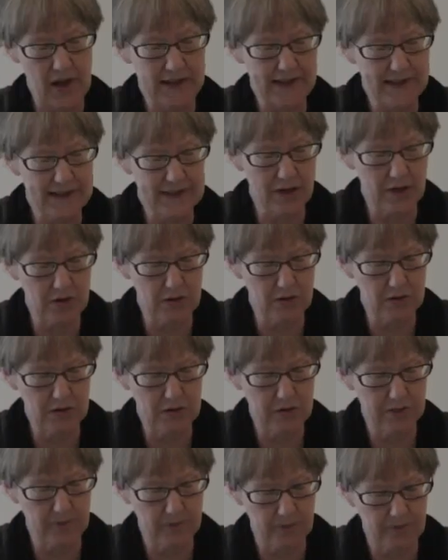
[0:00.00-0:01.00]
So
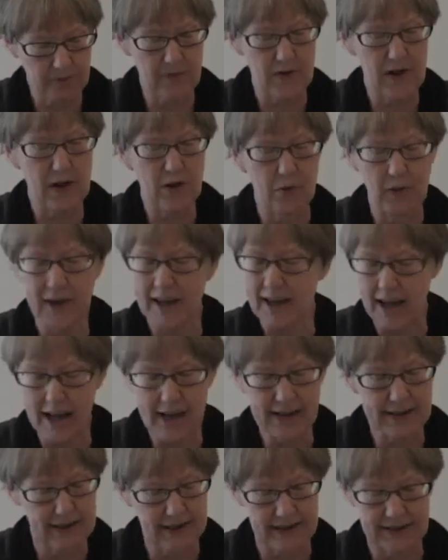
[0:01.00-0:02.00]
we
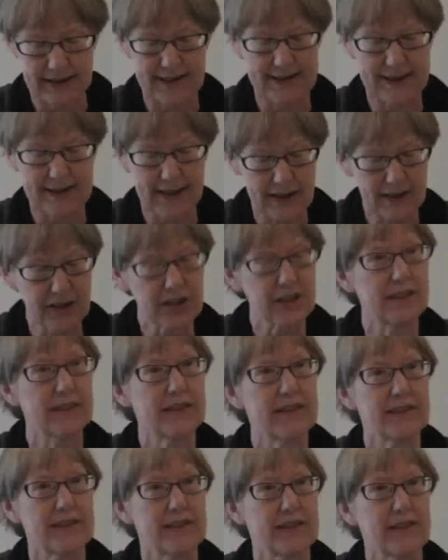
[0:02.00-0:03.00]
had
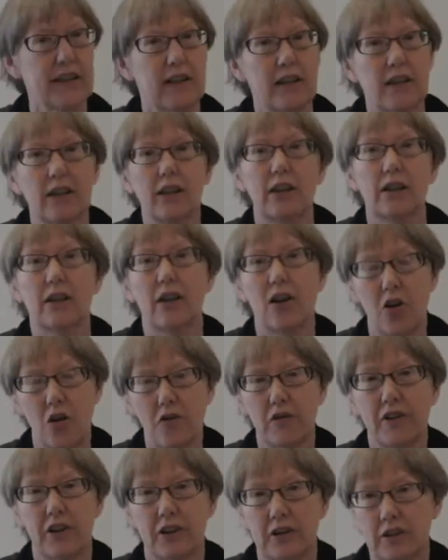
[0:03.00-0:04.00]
discussions
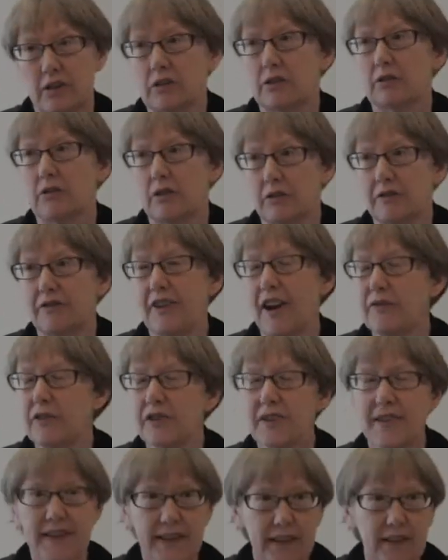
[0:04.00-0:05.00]
over five or
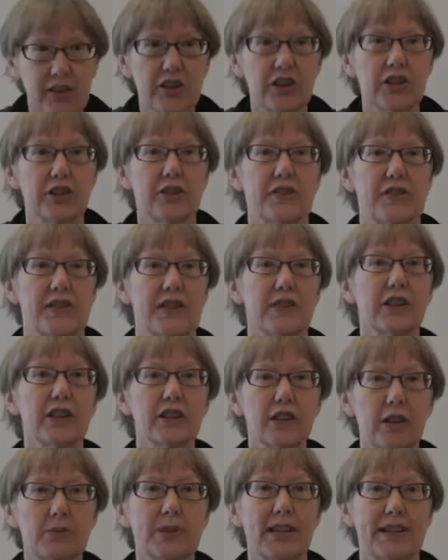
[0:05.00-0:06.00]
six years in the
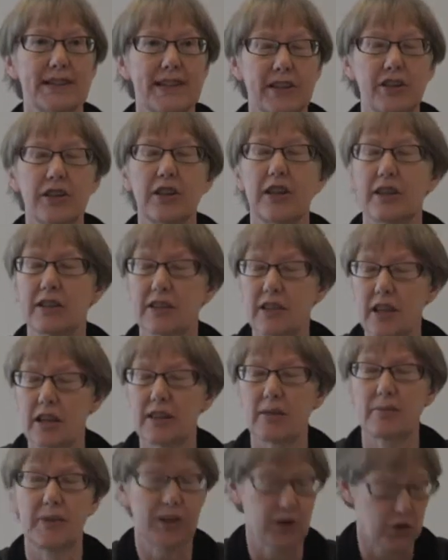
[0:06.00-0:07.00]
Globalization and
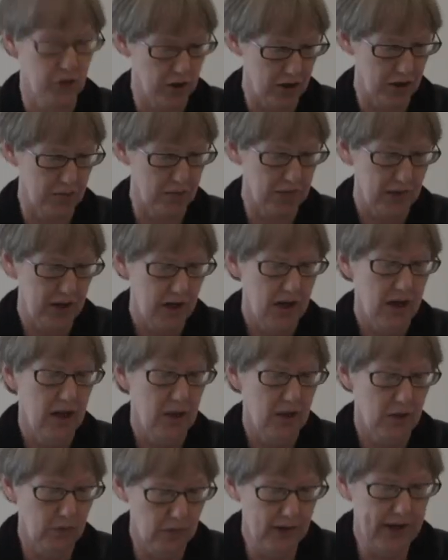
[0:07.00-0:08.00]
Autonomy group,
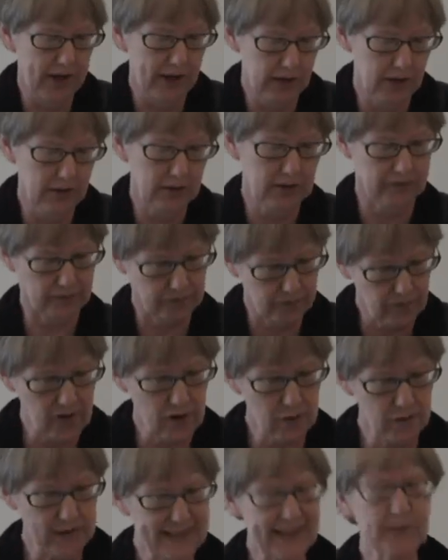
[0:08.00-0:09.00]
where
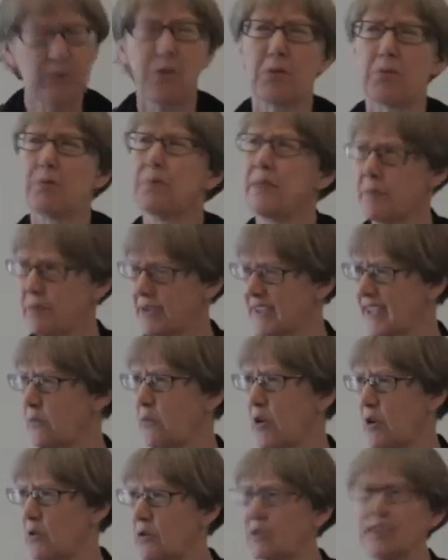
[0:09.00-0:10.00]
we said, well, people said,
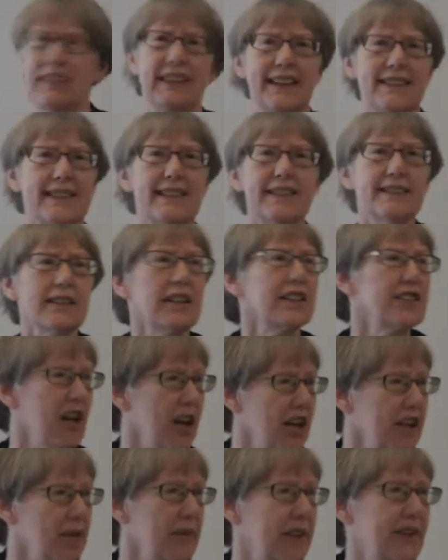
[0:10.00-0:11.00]
well, isn't
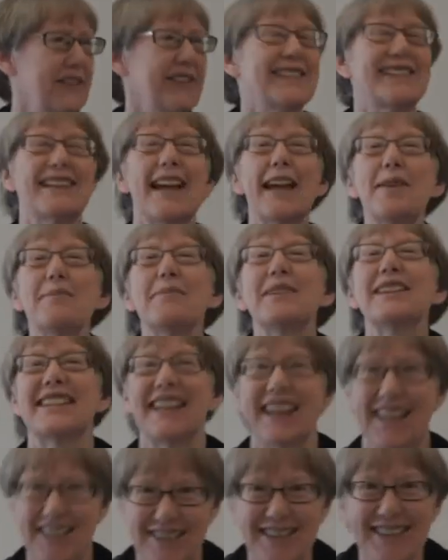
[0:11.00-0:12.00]
autonomy the same as
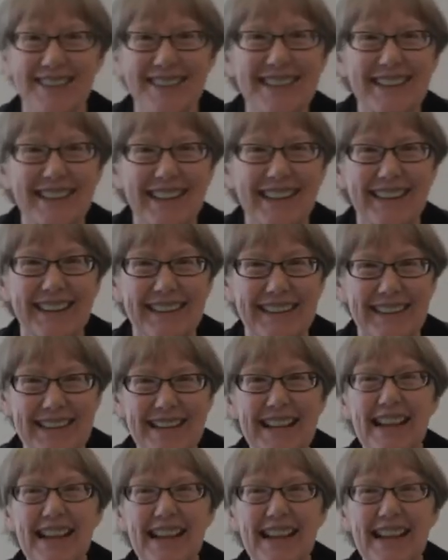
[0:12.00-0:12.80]
agency?